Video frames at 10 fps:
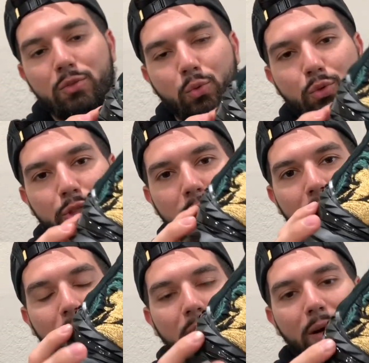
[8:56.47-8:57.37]
swoosh
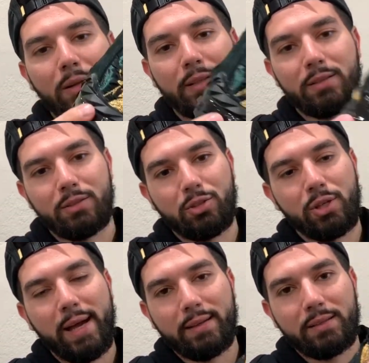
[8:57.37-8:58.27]
on like this
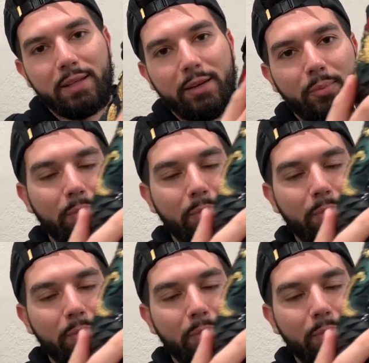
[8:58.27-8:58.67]
dragon scale